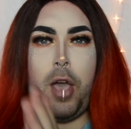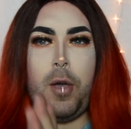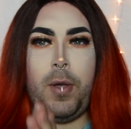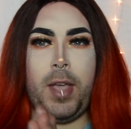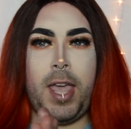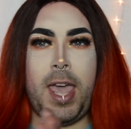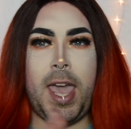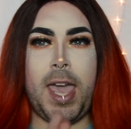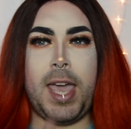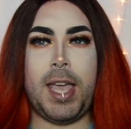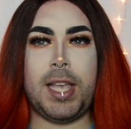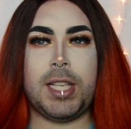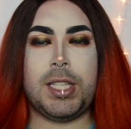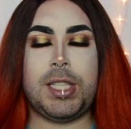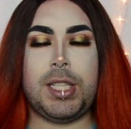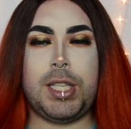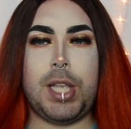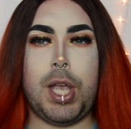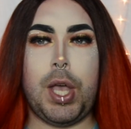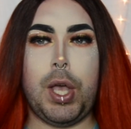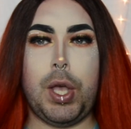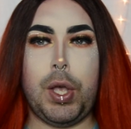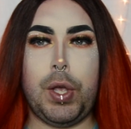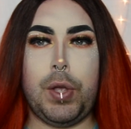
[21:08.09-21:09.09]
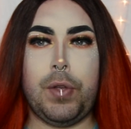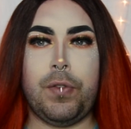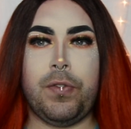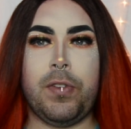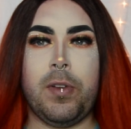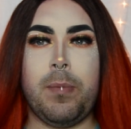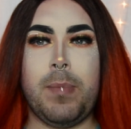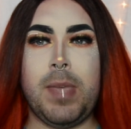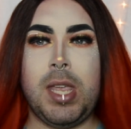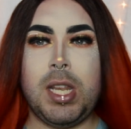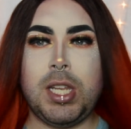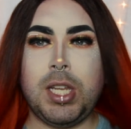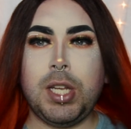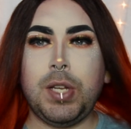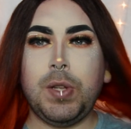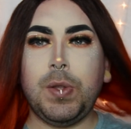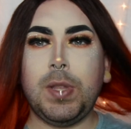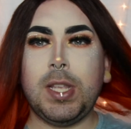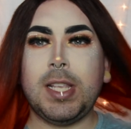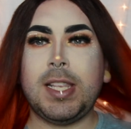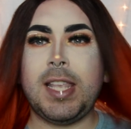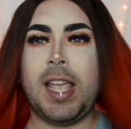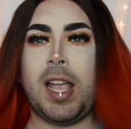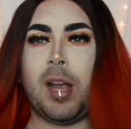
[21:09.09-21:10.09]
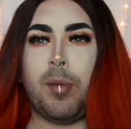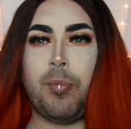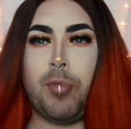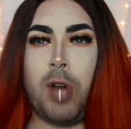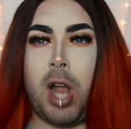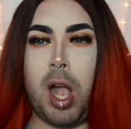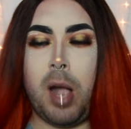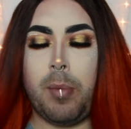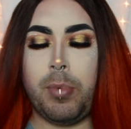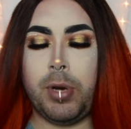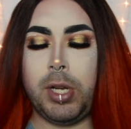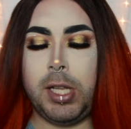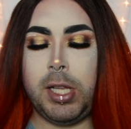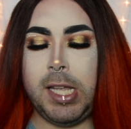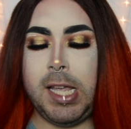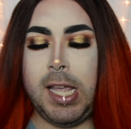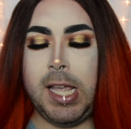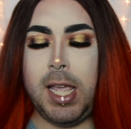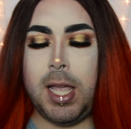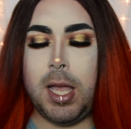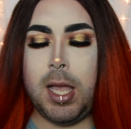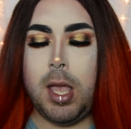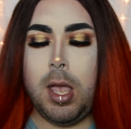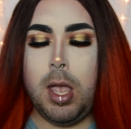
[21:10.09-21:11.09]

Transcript: Okay, so for me to do this hair properly,